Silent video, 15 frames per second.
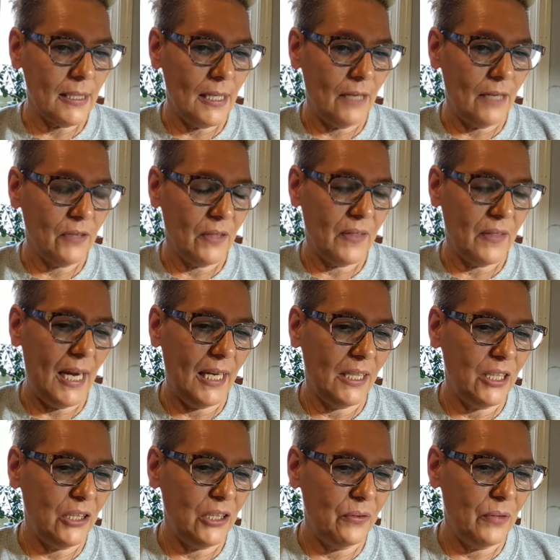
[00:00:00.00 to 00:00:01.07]
after. Thank
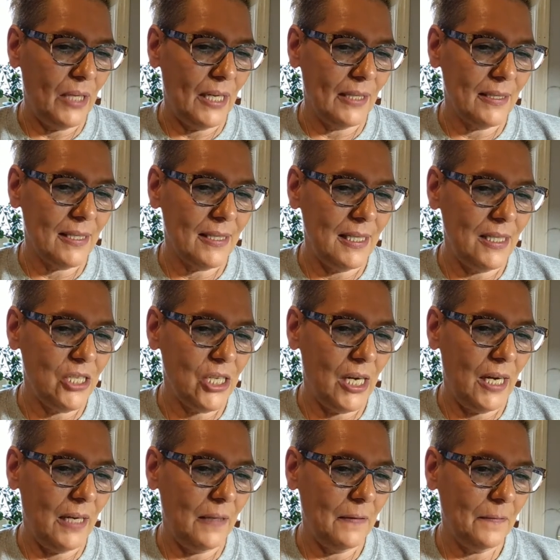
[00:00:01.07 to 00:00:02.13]
you, uh,
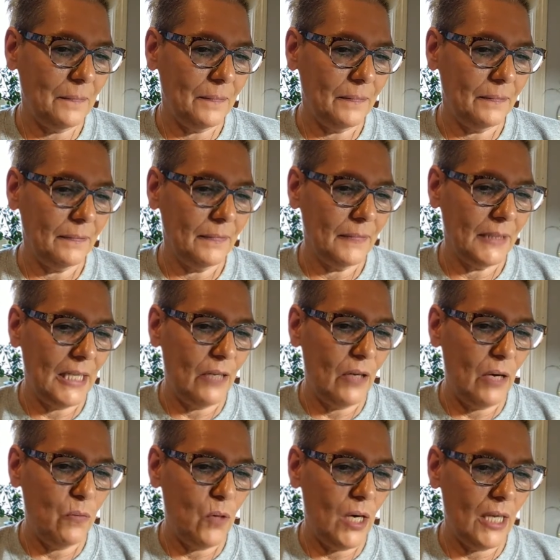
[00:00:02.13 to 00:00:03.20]
CJ. Now
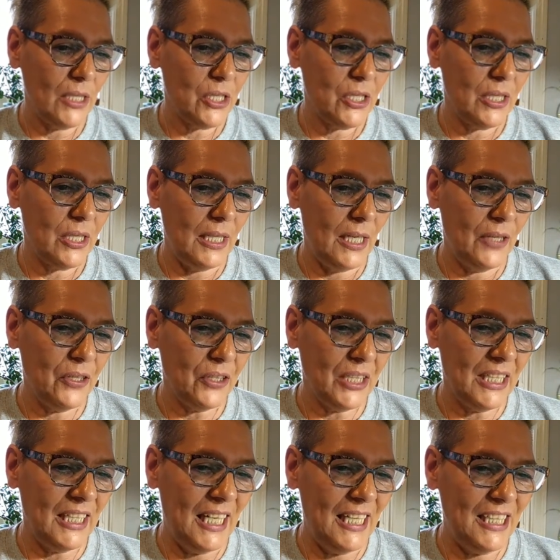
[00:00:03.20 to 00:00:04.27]
I'll watch the other
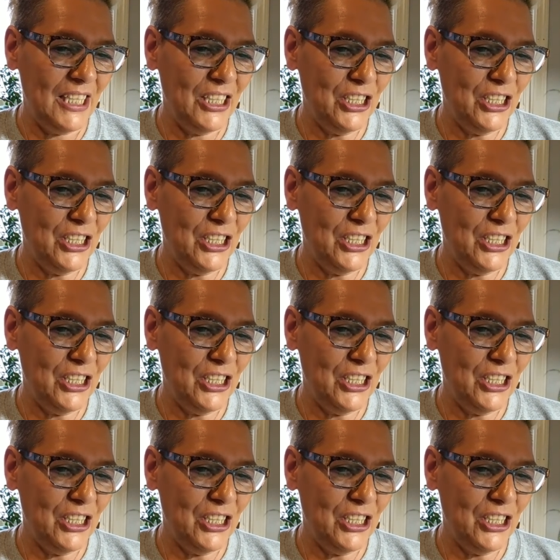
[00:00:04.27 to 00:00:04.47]
Canadian